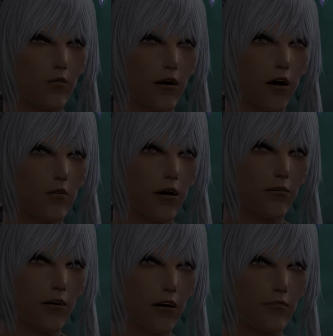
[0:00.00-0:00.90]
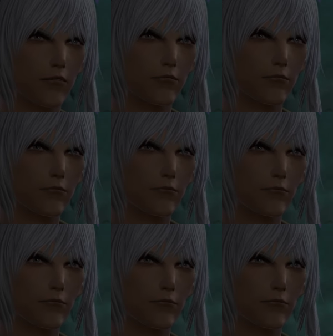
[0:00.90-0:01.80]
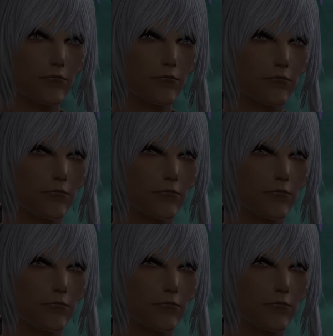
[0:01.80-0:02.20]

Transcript: role from an entirely different direction.